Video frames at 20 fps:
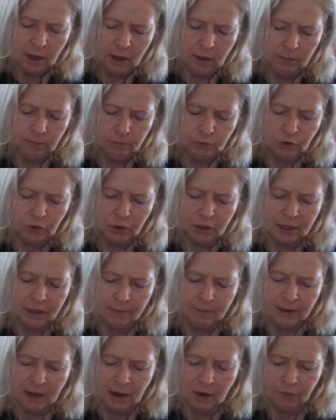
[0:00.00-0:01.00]
Um, took
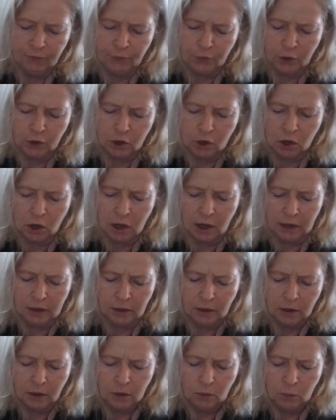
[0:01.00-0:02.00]
him now for a
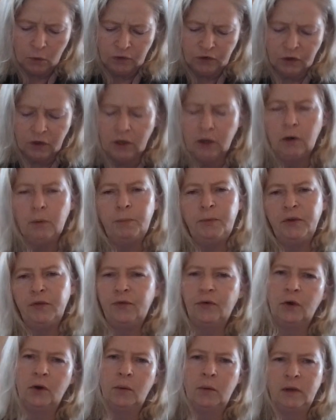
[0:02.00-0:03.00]
god, which a little
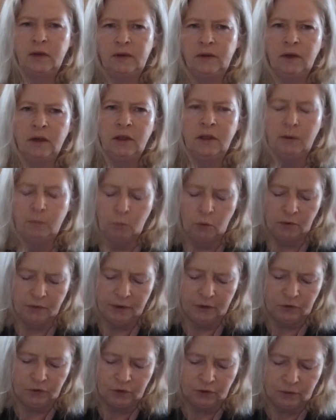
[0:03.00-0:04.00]
before was nothing more
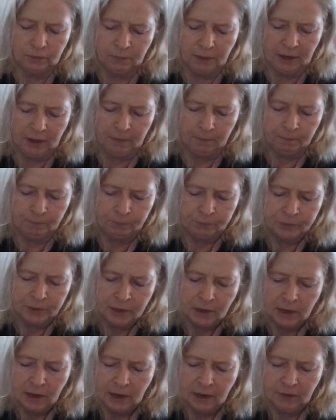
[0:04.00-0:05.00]
than just a man.
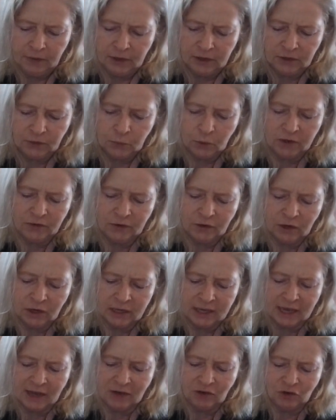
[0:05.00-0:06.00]
And this was an
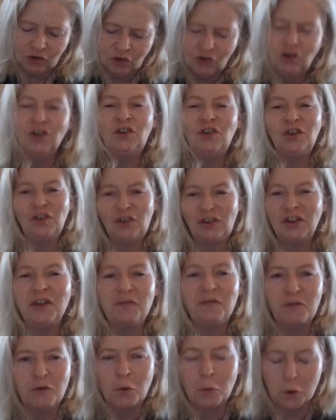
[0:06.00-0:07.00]
occasion to
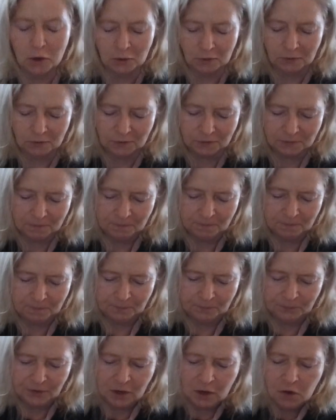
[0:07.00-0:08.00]
deceive the world.
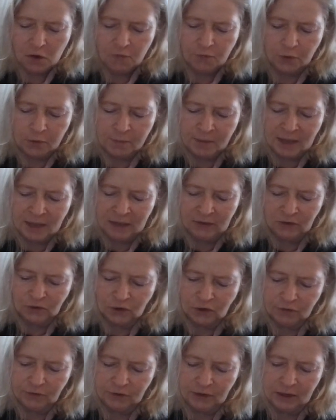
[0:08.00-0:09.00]
For men
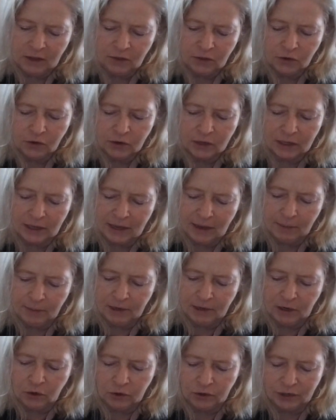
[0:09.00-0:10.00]
serving either
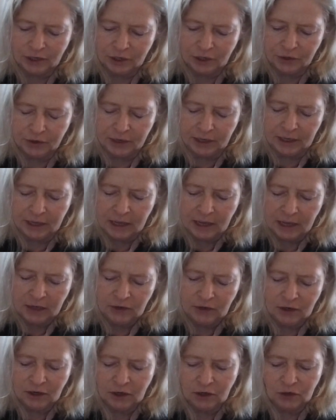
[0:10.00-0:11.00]
calamity or tyranny
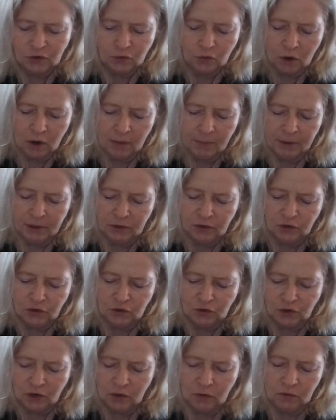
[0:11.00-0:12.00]
did ascribe
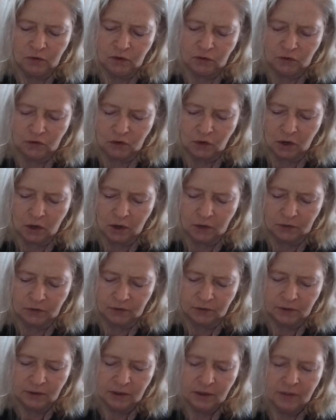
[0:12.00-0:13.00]
unto stones and
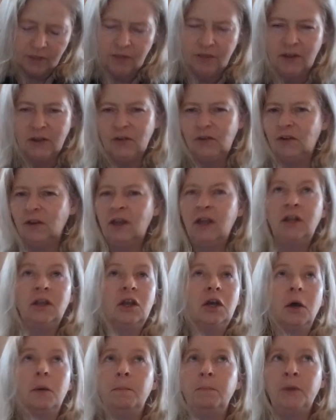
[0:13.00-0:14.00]
stocks this
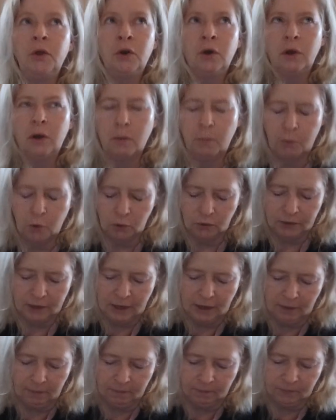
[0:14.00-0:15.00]
incommunicable
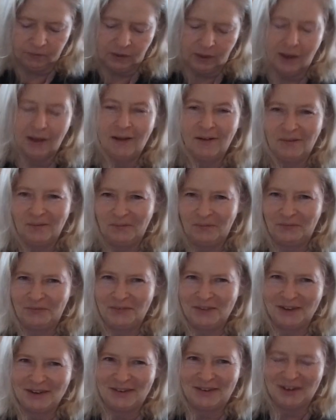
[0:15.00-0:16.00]
name. Yeah,
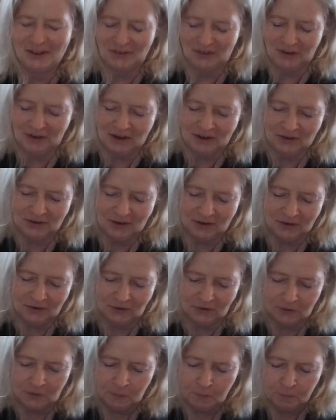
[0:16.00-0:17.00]
it doesn't
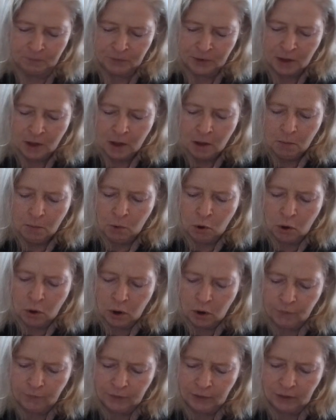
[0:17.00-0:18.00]
exist.
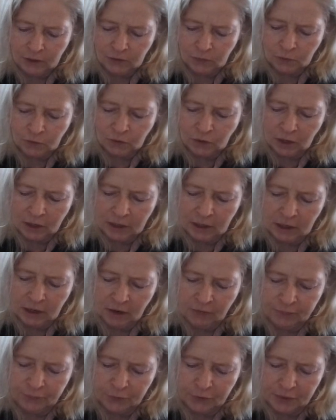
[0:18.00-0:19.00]
Moreover, this was not
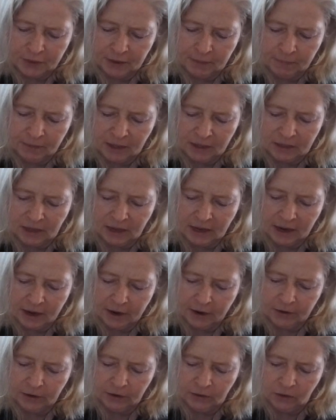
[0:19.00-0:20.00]
enough for them, that they
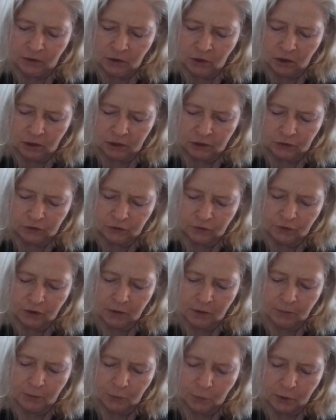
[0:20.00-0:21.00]
erred in the knowledge of
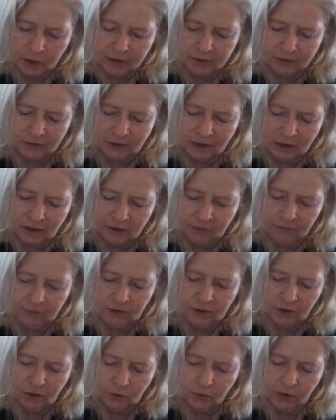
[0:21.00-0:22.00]
God, but whereas they
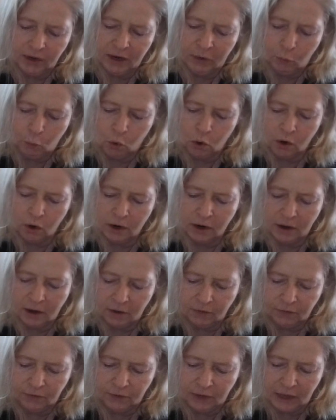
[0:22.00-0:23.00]
lived in the great war
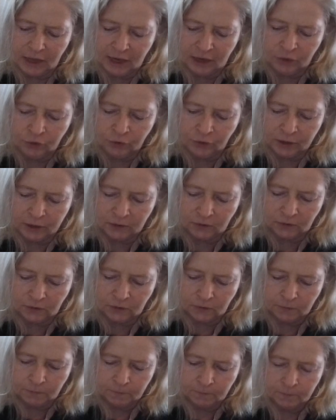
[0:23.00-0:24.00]
of
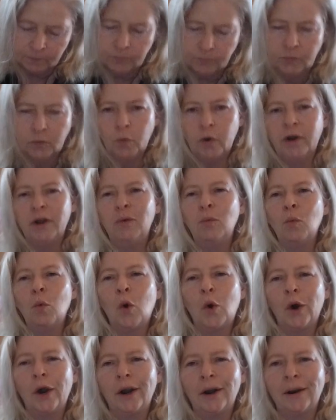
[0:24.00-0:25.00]
ignorance, we're in
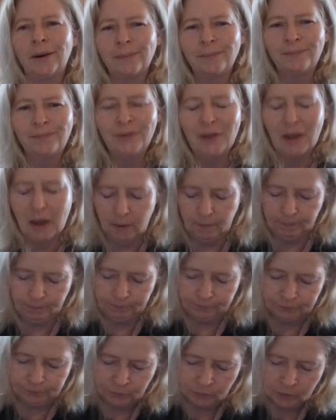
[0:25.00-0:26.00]
war, yeah.
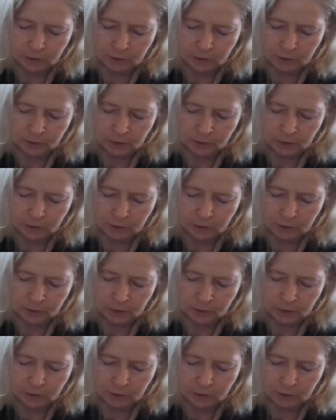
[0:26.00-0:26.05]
